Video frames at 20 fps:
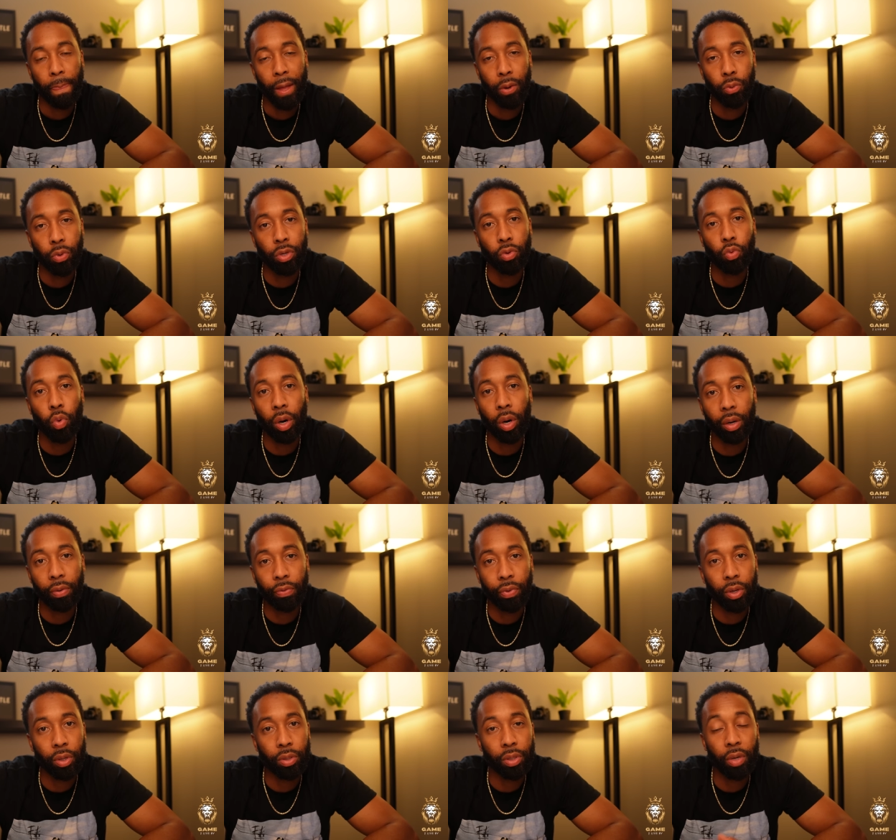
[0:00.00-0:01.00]
when you're working
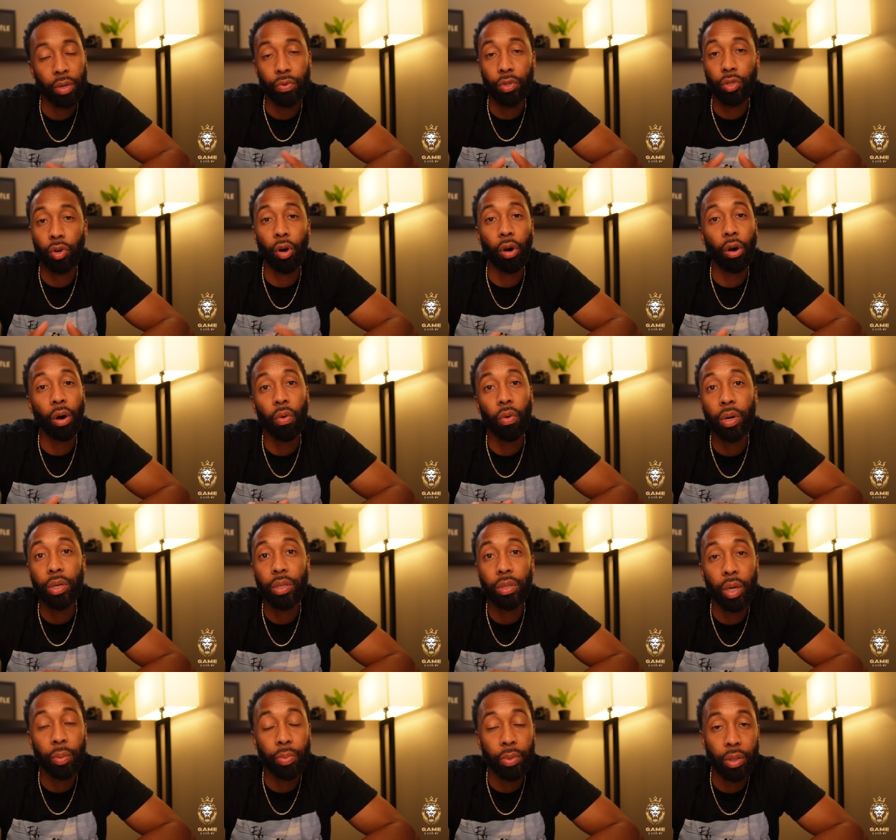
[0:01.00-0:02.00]
for yourself. It's always
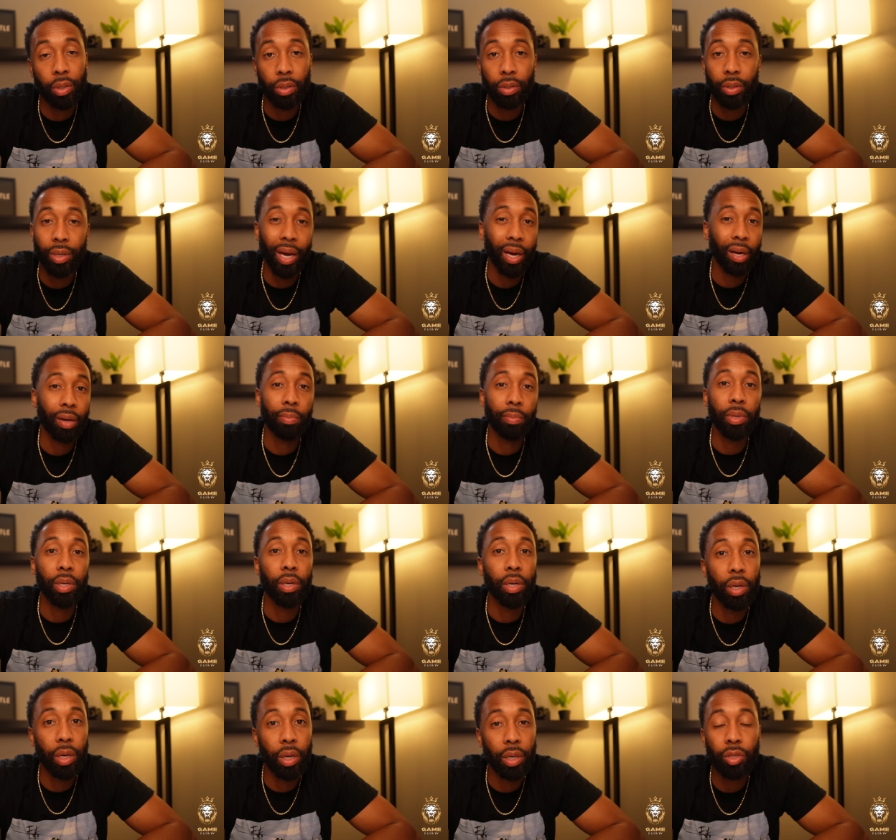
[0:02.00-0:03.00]
something that can be
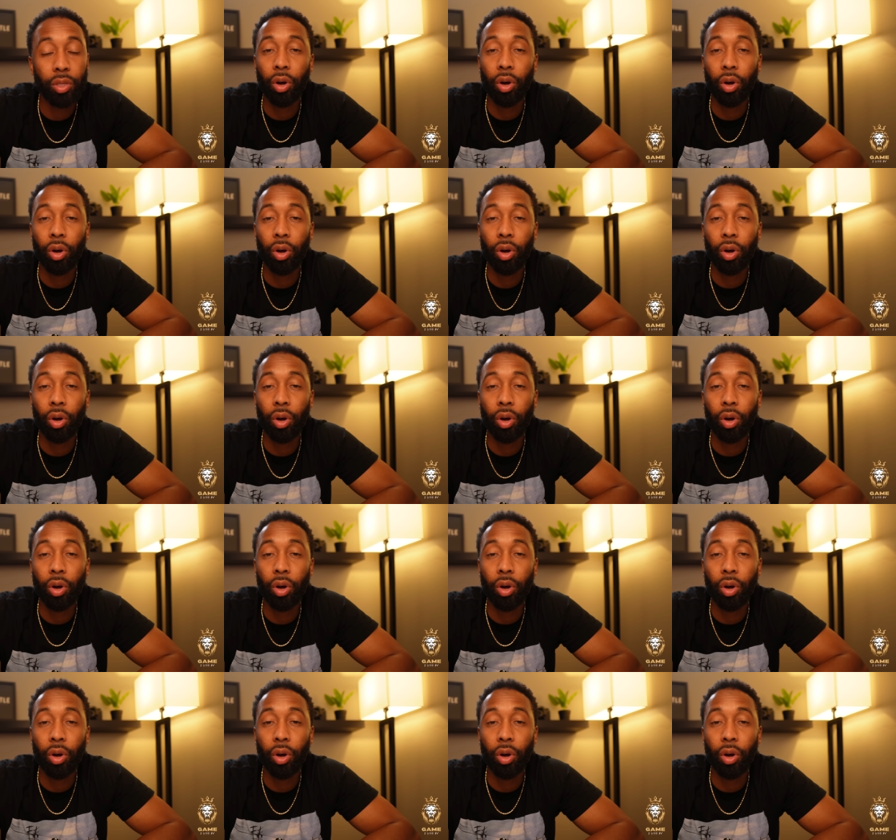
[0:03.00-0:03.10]
done.